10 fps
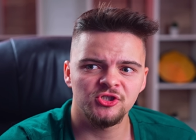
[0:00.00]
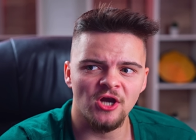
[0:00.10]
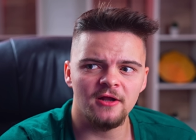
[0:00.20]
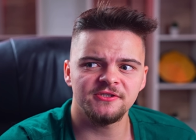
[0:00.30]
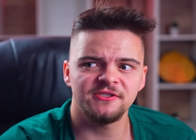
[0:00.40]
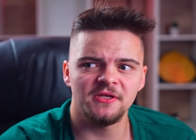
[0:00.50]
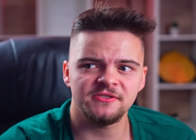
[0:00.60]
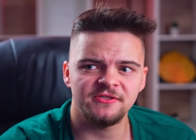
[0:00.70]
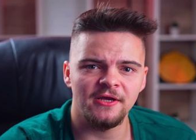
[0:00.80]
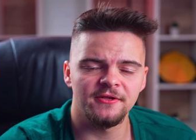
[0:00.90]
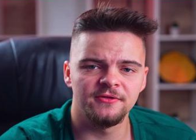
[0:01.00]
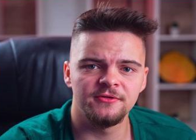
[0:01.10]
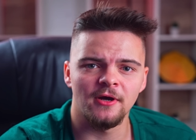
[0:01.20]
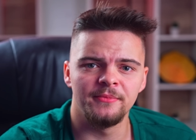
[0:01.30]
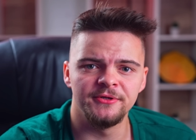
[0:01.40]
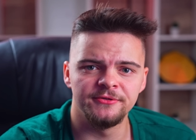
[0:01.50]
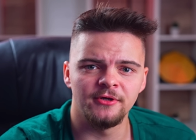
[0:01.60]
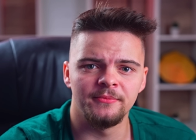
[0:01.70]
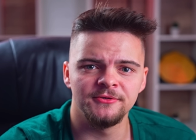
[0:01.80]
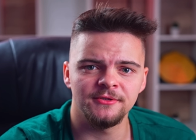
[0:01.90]
John Cena stayed in the
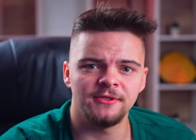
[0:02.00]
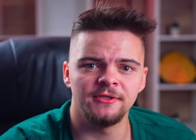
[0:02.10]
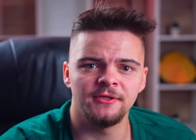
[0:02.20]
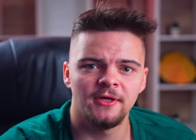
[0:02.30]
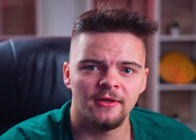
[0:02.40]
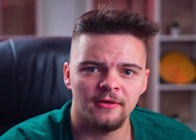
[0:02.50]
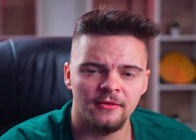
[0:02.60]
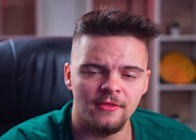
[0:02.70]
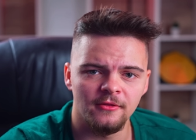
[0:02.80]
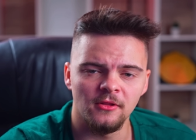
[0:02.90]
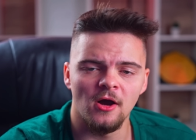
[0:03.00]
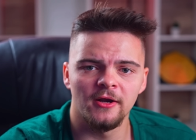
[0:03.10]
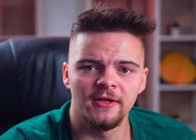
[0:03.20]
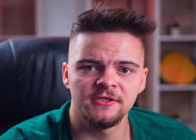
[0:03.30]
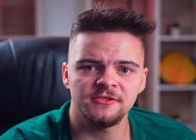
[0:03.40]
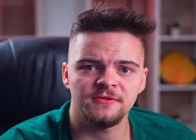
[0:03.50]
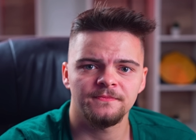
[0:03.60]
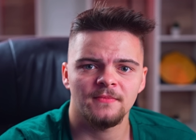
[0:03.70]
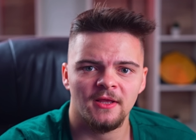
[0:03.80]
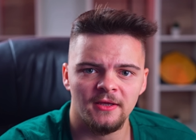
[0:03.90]
WWE the longest,
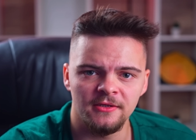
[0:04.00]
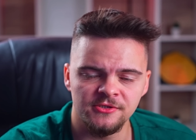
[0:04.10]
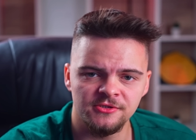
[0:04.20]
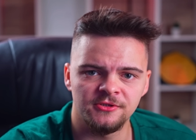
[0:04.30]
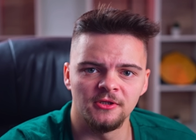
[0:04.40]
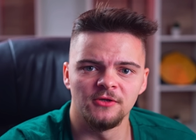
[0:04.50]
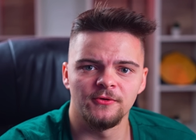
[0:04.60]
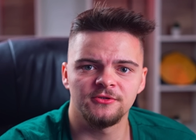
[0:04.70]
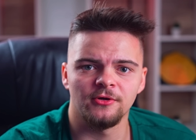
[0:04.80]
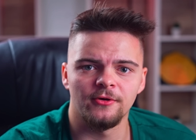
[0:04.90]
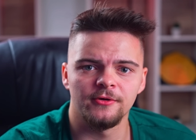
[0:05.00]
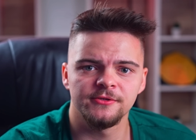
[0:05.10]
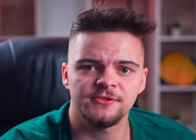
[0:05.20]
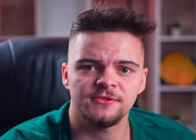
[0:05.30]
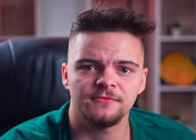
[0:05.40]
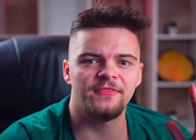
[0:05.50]
he still returns.